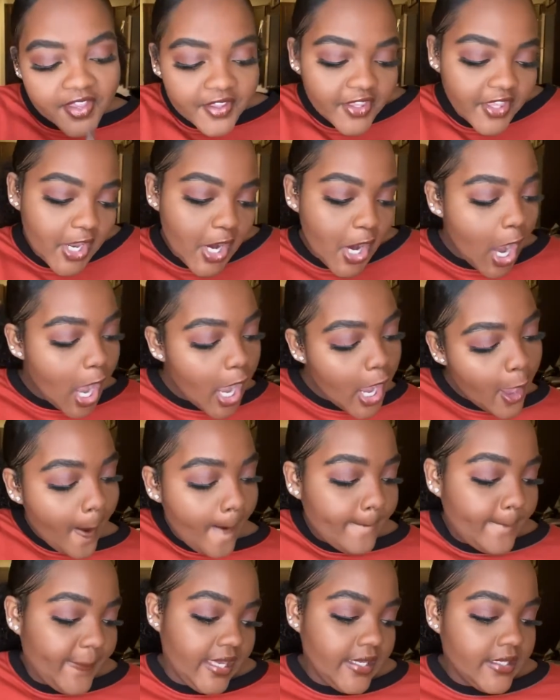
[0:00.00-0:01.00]
you're a
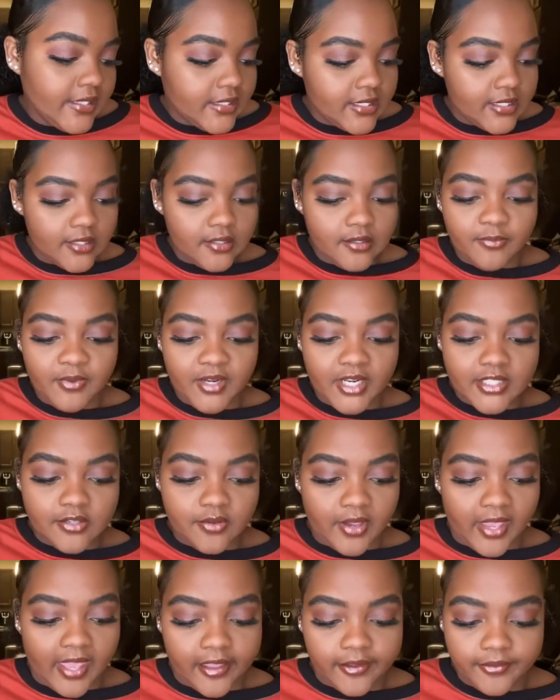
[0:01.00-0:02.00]
little beat, but it's
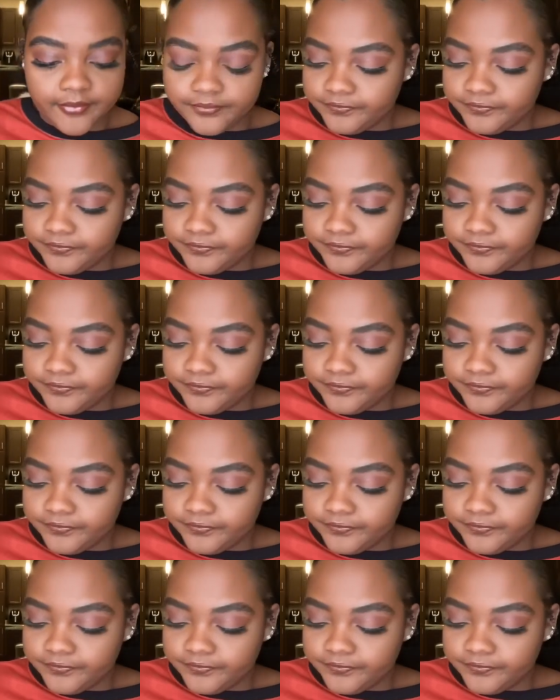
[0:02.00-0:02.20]
okay.